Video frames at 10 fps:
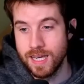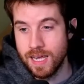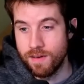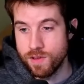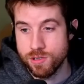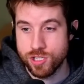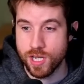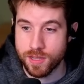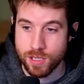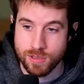If you can
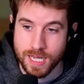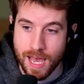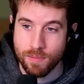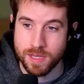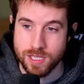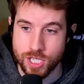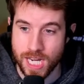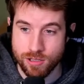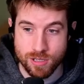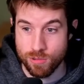shut those down with
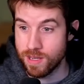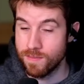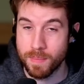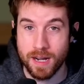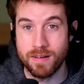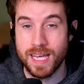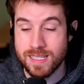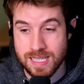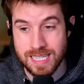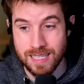Enchantress, or even better
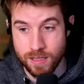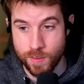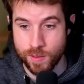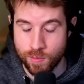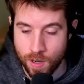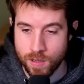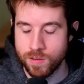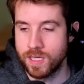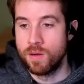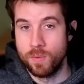yet, steal it with
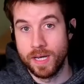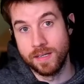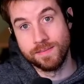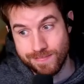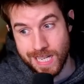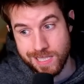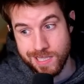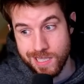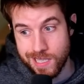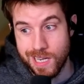Rogue, well, that's
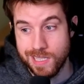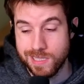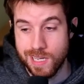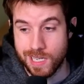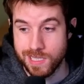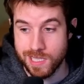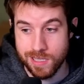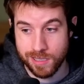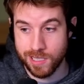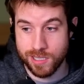going to kind of suck. It's
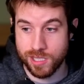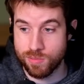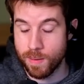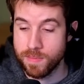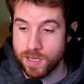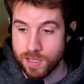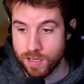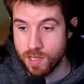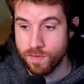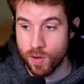either going to disrupt their
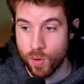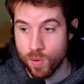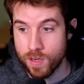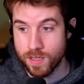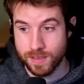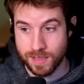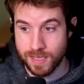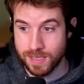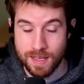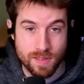curve or
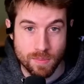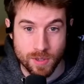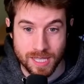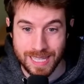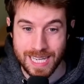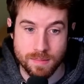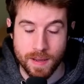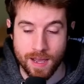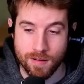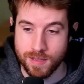leave them with less
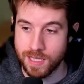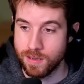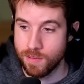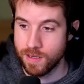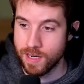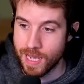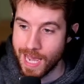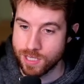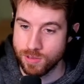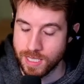power than they were
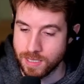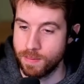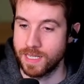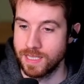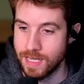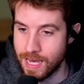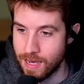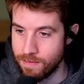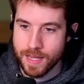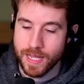actually expecting to
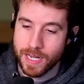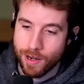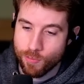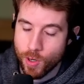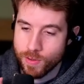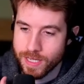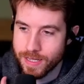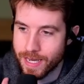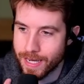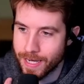have. Then I got
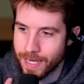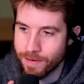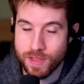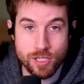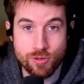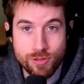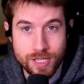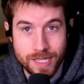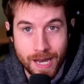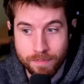Ronin. If they choose
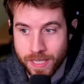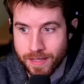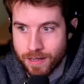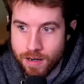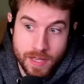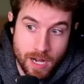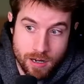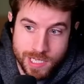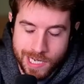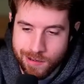to not play the card, they
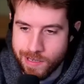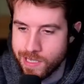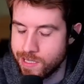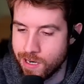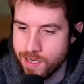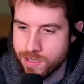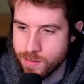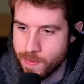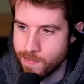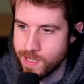are generating a card, so
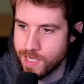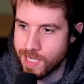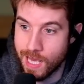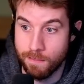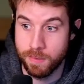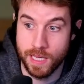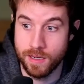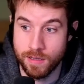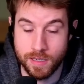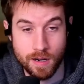maybe they can't play
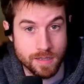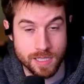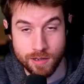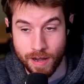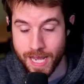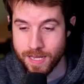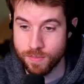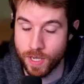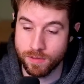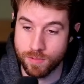all the cards in their
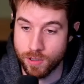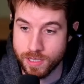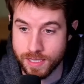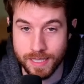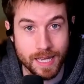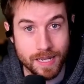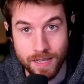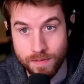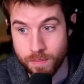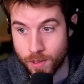hand. Well, Ronin's going to get
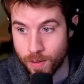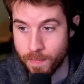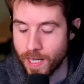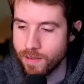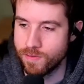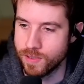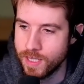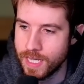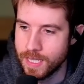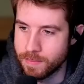even more powerful
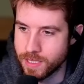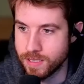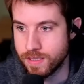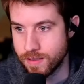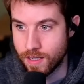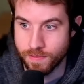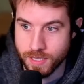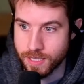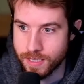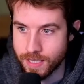because
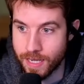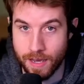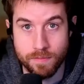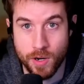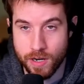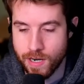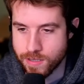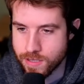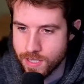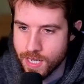obviously they have more
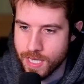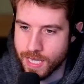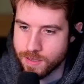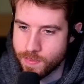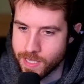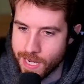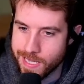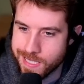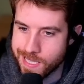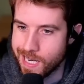cards. That's pretty
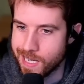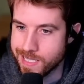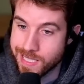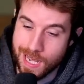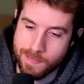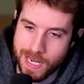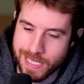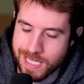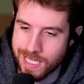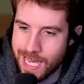nice. And then I got Sandman
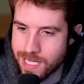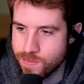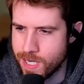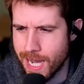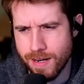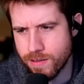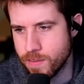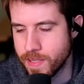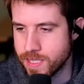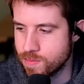as the last one. I don't know
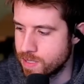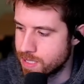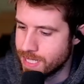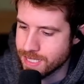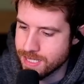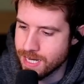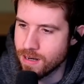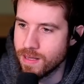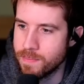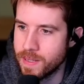about this one
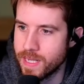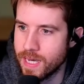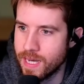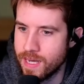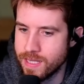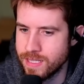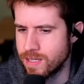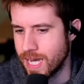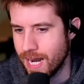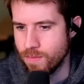necessarily, but you
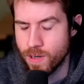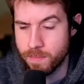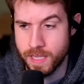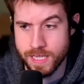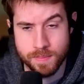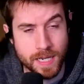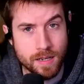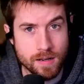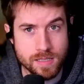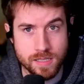kind of want to play as many
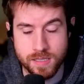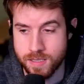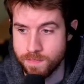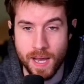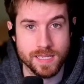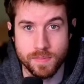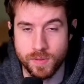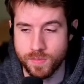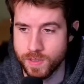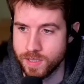cards as
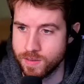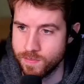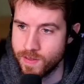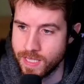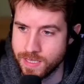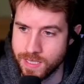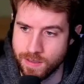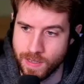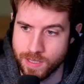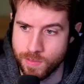possible with
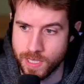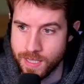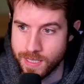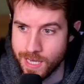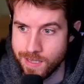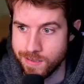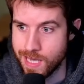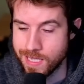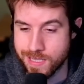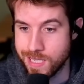Valentina, right? You want to get
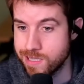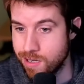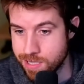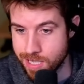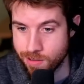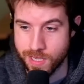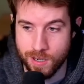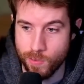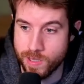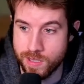that 6 cost out
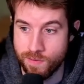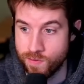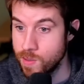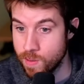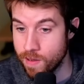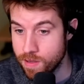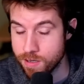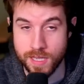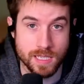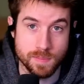there with a few other
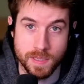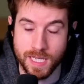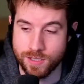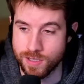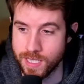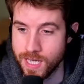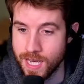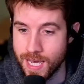things potentially.